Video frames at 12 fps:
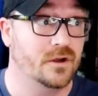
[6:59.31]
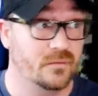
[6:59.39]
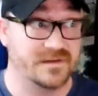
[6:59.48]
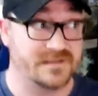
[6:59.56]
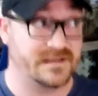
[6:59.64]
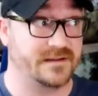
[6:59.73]

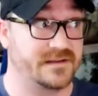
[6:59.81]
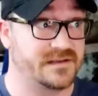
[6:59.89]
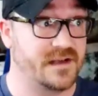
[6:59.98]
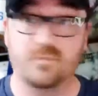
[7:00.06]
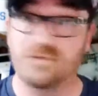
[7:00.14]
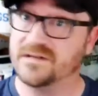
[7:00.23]
We set this
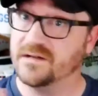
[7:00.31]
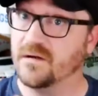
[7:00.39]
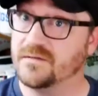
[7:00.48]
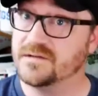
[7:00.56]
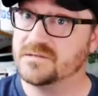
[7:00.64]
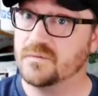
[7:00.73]
up, we did
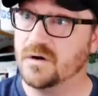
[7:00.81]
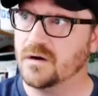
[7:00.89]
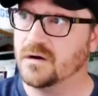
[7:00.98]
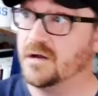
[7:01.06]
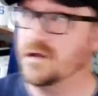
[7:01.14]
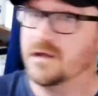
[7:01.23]
all this work,